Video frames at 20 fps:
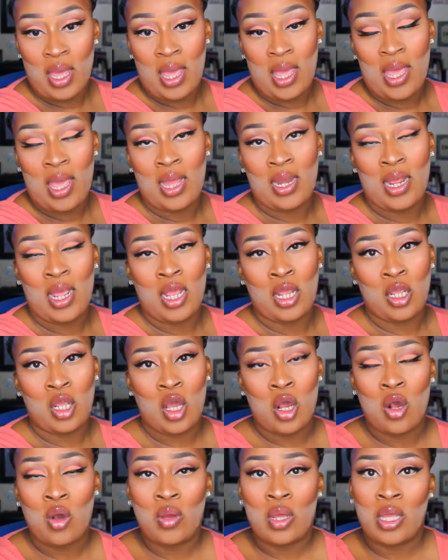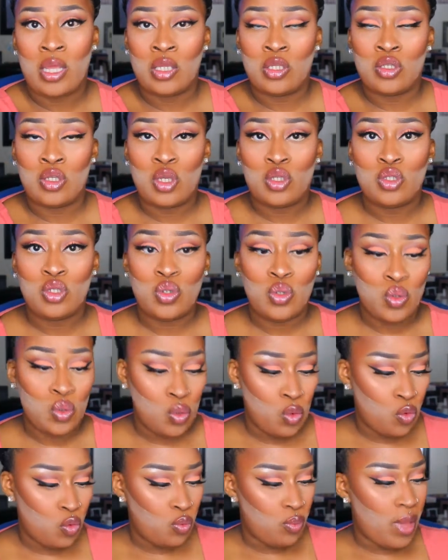Go ahead and go
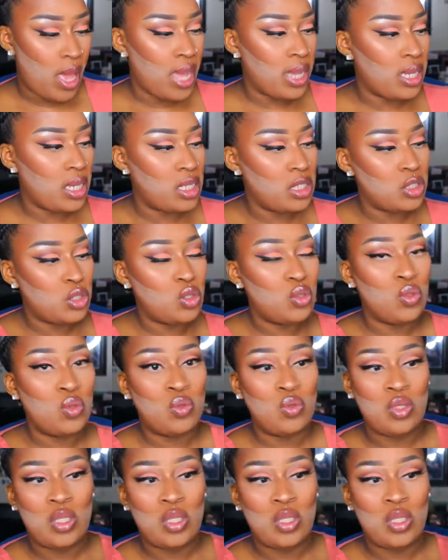back into